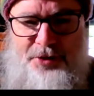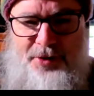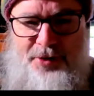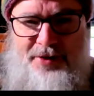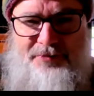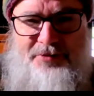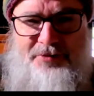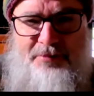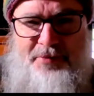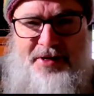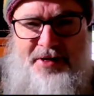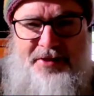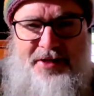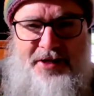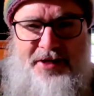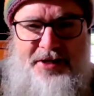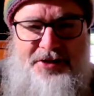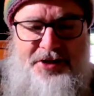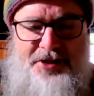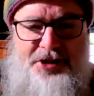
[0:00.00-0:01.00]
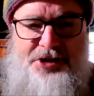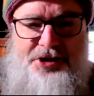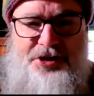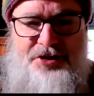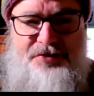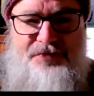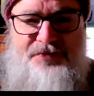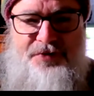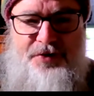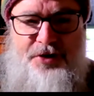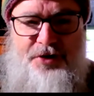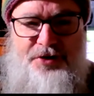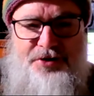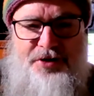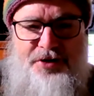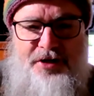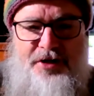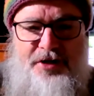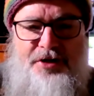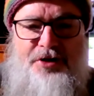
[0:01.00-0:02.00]
you have to meet the conditions
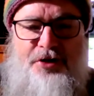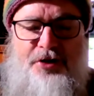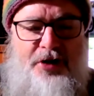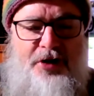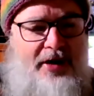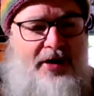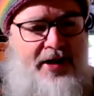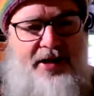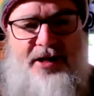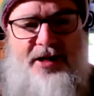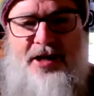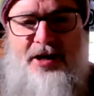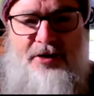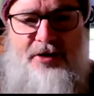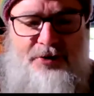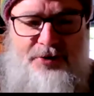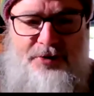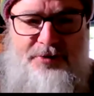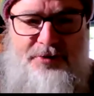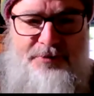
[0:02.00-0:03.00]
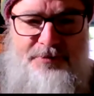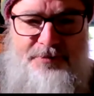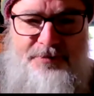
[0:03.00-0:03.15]
first. You got to let go.